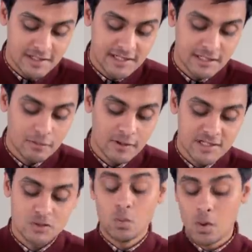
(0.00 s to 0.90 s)
the
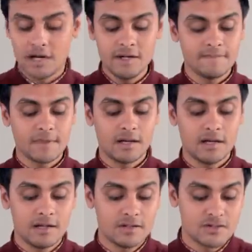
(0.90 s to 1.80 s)

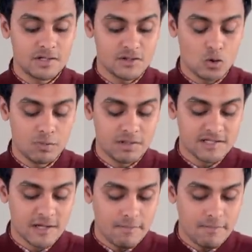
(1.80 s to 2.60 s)
TWS1. So let's open this